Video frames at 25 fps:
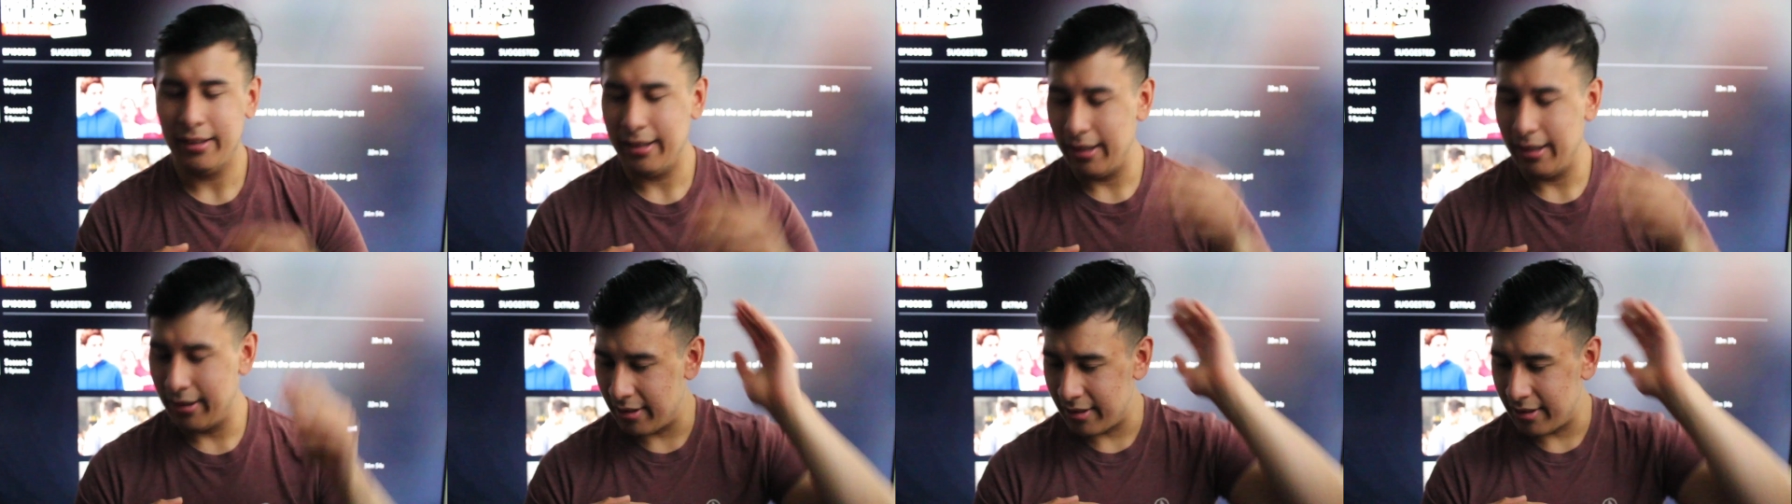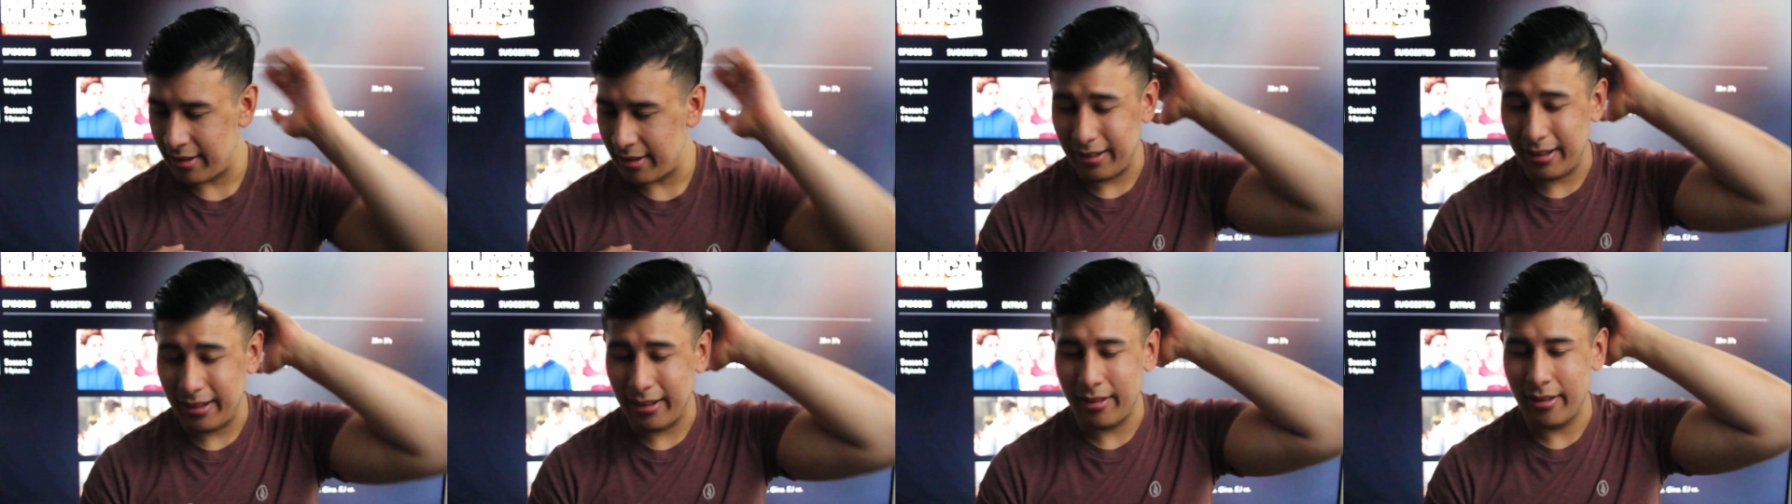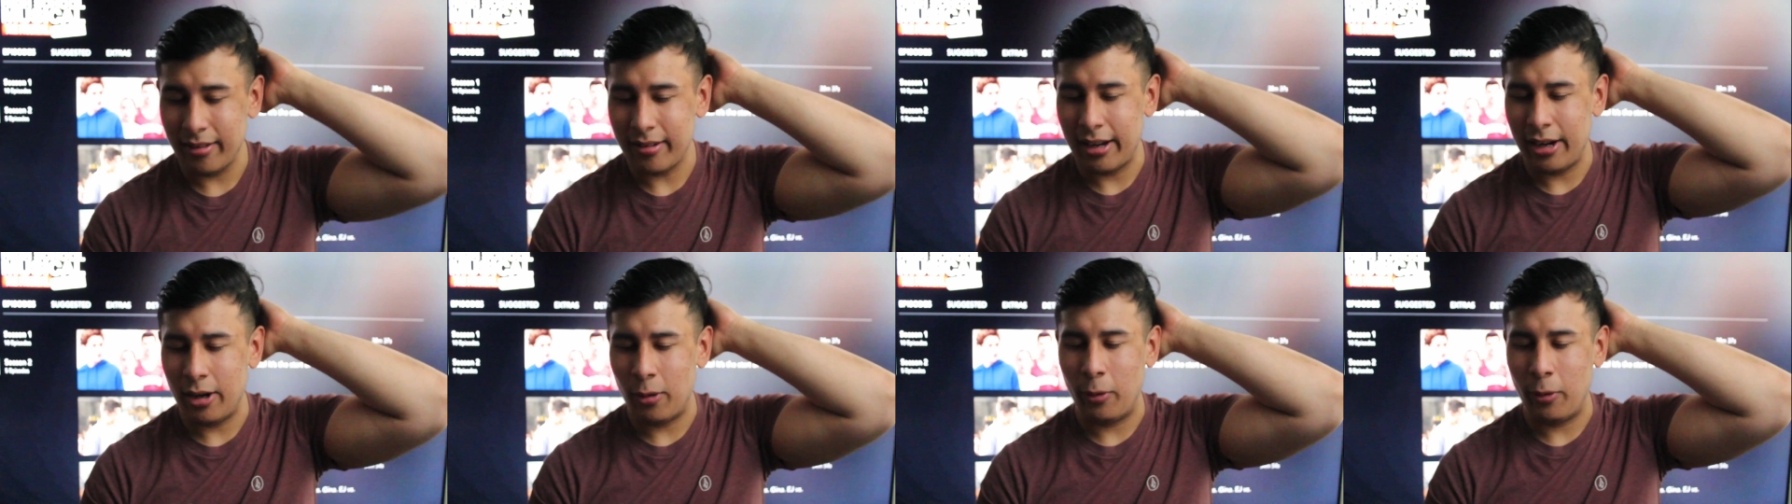this is this is
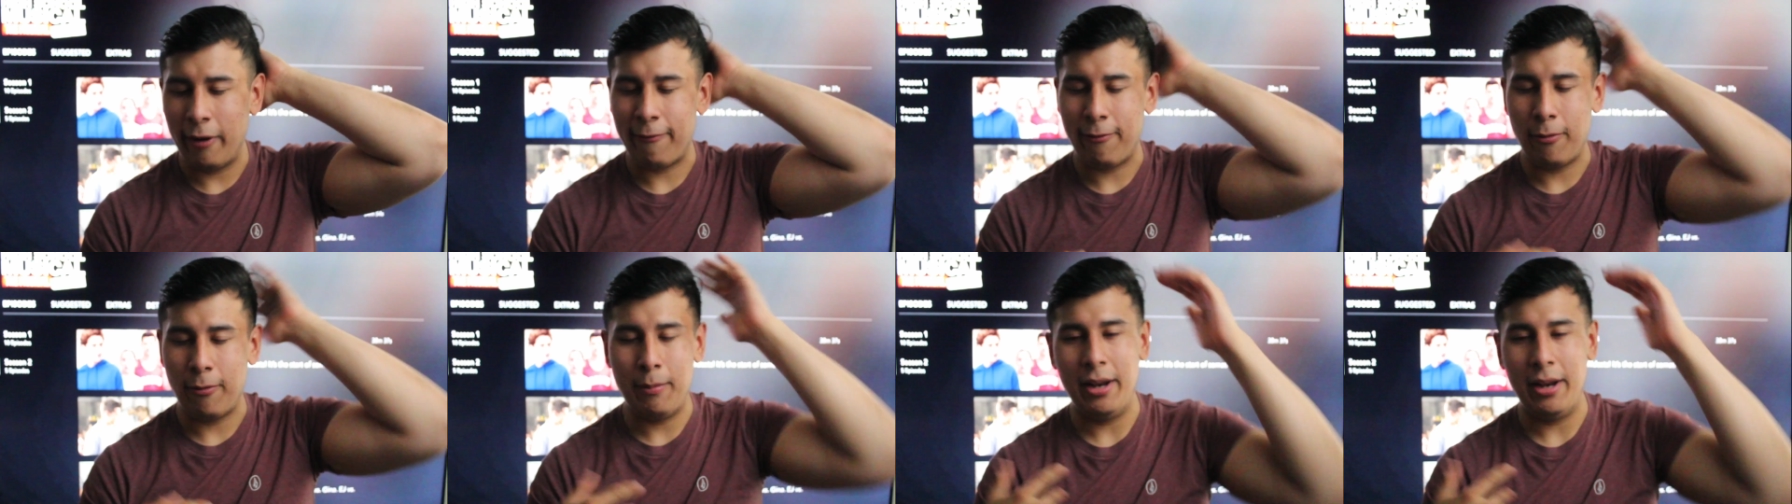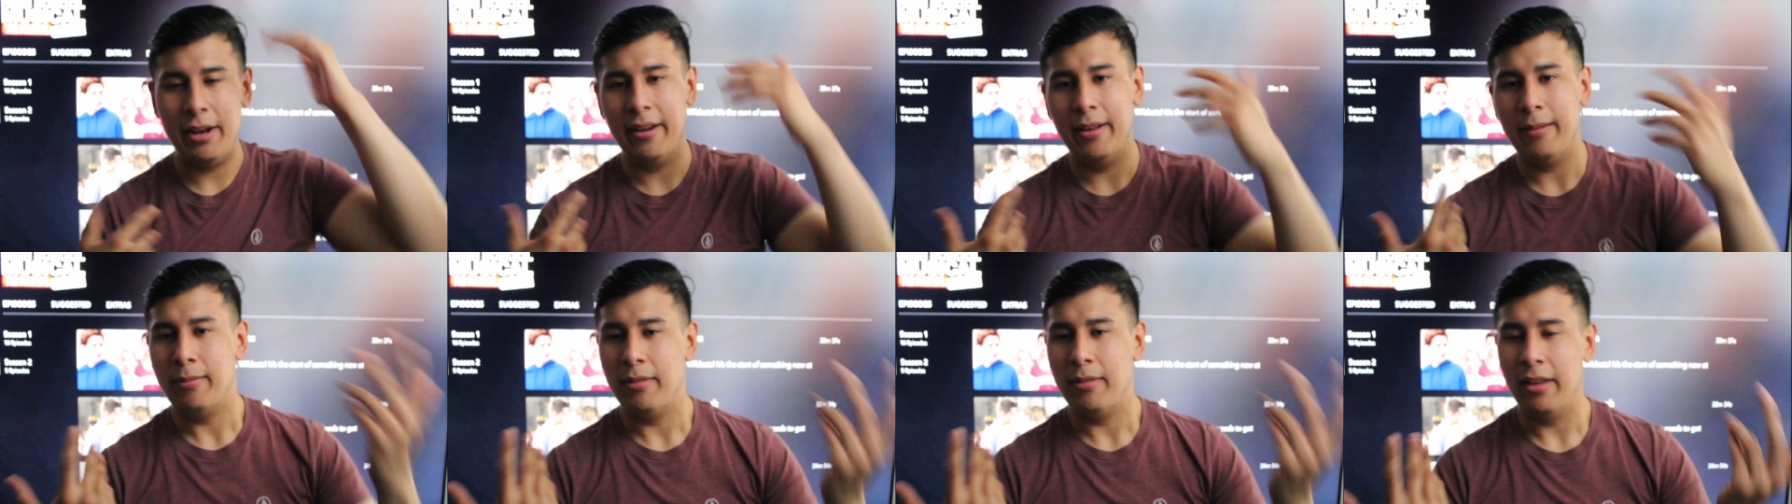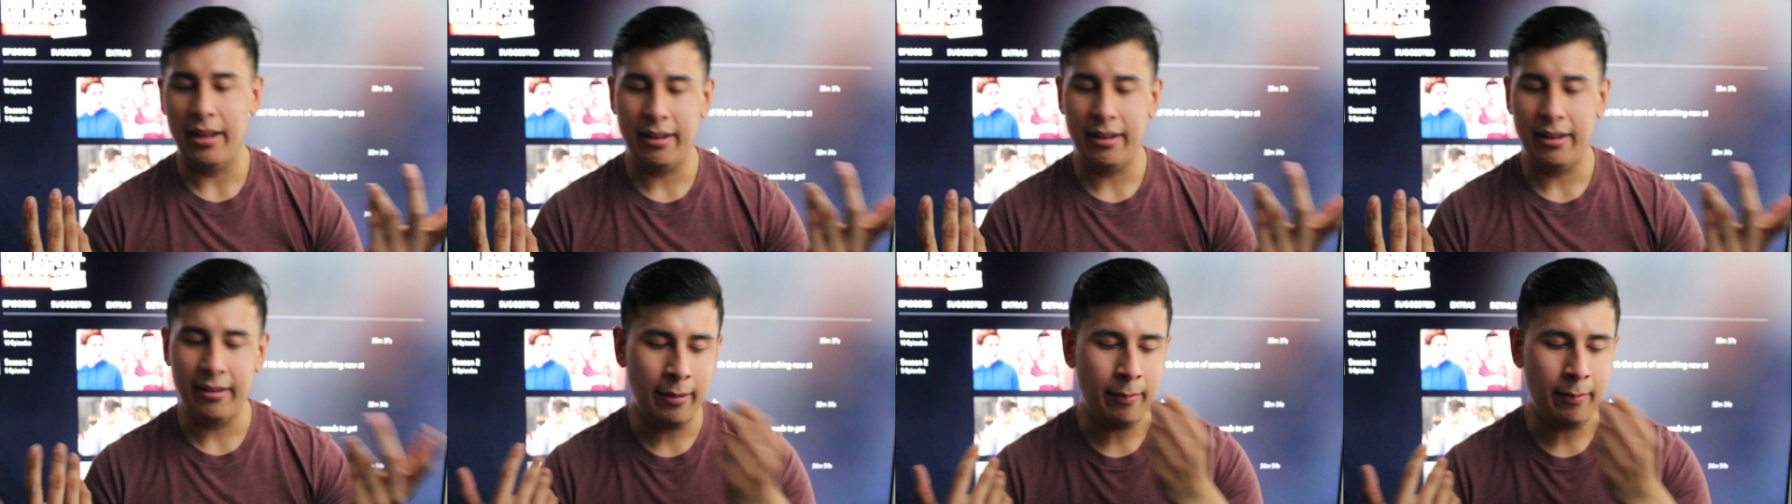kind of weird for me to
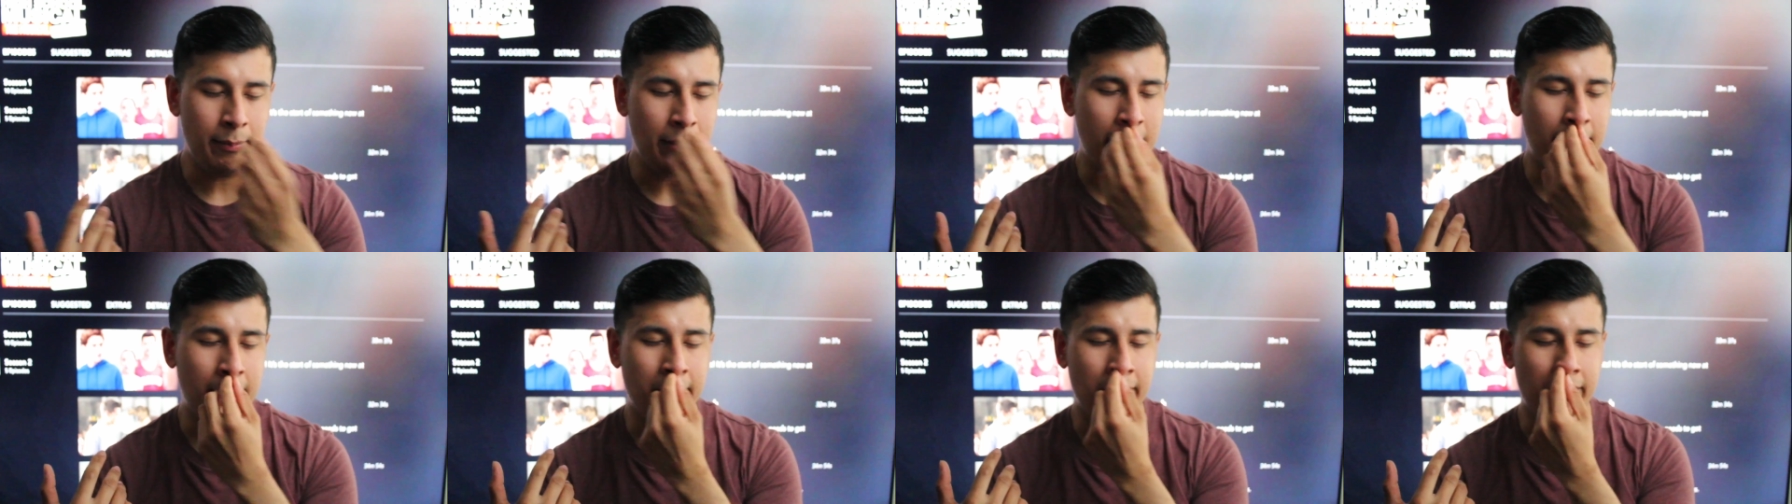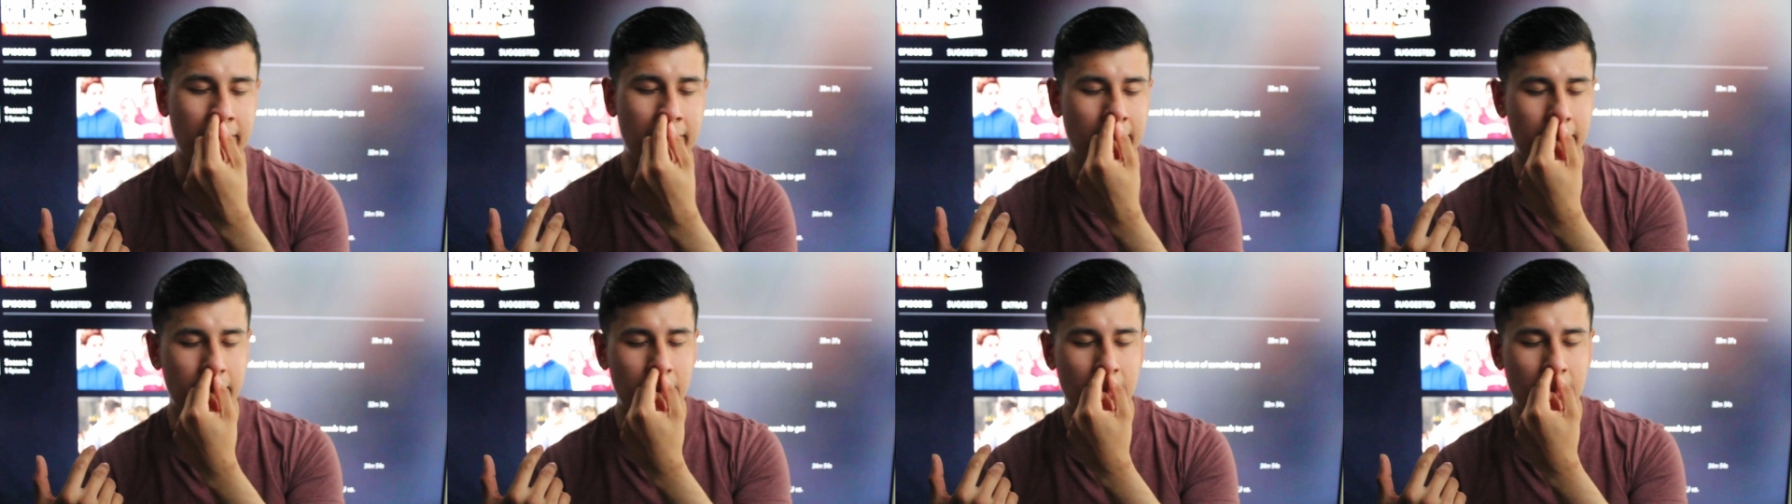to admit and see.